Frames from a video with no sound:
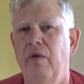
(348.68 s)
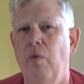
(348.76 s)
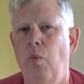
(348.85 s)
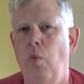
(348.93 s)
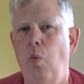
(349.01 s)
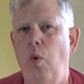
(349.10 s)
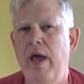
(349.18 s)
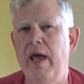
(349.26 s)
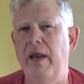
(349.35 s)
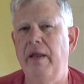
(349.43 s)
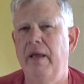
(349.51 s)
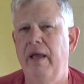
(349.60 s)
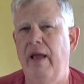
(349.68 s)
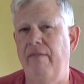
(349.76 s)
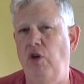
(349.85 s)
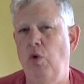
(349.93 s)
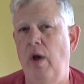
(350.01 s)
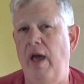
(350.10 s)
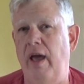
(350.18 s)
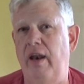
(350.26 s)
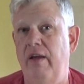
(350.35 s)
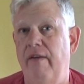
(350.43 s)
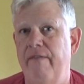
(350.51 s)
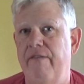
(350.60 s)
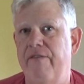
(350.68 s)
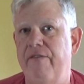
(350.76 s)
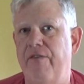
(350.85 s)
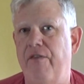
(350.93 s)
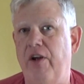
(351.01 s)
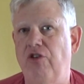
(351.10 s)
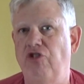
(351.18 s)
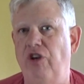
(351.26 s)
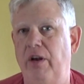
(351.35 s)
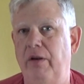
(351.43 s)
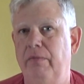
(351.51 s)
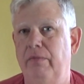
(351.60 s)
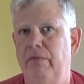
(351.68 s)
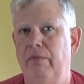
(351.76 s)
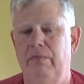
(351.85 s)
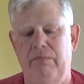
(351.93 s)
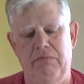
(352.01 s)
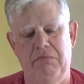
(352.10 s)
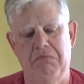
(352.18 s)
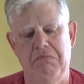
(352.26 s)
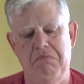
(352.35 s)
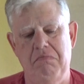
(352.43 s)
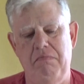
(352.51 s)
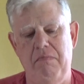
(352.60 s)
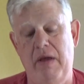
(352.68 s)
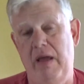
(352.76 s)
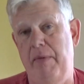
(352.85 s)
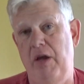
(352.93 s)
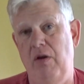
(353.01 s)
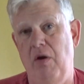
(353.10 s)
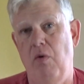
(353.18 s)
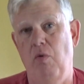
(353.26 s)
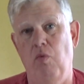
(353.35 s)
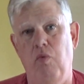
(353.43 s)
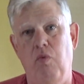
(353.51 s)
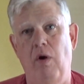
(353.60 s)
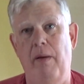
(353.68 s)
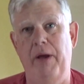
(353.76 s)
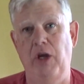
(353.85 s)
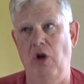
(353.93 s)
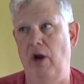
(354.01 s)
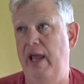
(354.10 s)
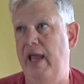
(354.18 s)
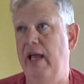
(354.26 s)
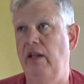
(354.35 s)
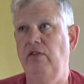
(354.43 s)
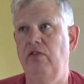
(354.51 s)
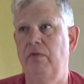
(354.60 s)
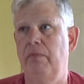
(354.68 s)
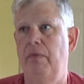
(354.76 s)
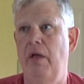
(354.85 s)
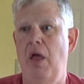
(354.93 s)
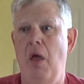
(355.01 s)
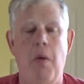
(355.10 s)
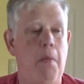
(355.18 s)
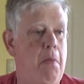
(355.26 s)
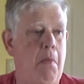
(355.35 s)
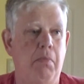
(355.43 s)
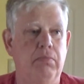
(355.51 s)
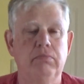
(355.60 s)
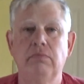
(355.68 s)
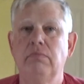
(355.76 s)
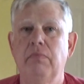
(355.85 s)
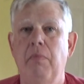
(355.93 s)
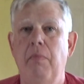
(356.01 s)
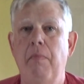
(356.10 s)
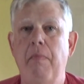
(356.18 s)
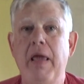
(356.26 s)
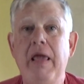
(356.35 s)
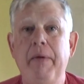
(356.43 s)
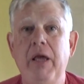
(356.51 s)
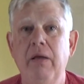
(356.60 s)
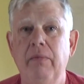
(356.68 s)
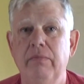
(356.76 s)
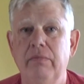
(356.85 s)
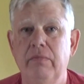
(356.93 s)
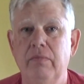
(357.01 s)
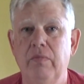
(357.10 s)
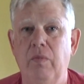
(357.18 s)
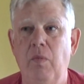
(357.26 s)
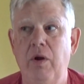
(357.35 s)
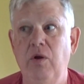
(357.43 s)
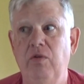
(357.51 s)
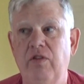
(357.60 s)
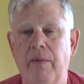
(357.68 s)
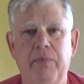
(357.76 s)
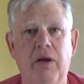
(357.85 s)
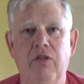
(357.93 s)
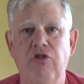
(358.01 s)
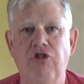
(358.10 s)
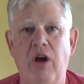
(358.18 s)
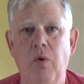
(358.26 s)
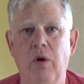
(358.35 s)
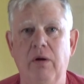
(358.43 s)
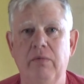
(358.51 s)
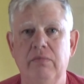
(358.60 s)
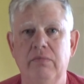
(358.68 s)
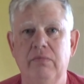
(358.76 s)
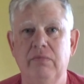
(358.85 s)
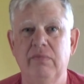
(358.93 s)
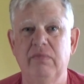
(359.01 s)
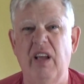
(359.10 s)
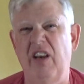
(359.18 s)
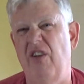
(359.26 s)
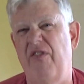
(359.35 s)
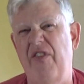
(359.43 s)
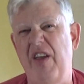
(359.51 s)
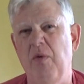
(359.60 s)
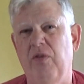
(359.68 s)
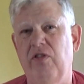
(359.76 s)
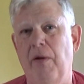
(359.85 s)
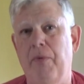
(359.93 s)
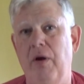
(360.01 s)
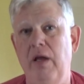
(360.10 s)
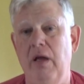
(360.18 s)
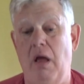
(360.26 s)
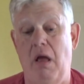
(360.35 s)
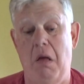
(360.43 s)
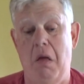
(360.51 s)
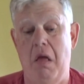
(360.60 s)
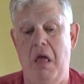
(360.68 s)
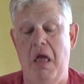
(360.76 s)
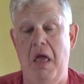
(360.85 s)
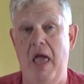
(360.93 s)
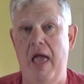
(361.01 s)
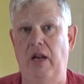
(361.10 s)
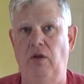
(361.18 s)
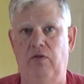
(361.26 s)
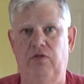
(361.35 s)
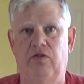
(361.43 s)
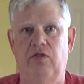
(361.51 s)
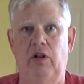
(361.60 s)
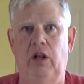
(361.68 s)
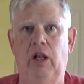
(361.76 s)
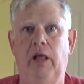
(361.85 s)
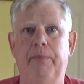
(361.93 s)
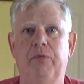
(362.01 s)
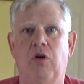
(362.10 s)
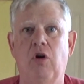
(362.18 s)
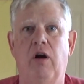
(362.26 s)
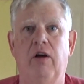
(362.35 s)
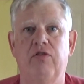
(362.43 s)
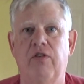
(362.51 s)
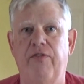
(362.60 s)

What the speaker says: When have you had friction? Maybe rubbing your hands, maybe when you stepped out of the shower and your feet were slippery and you slipped across the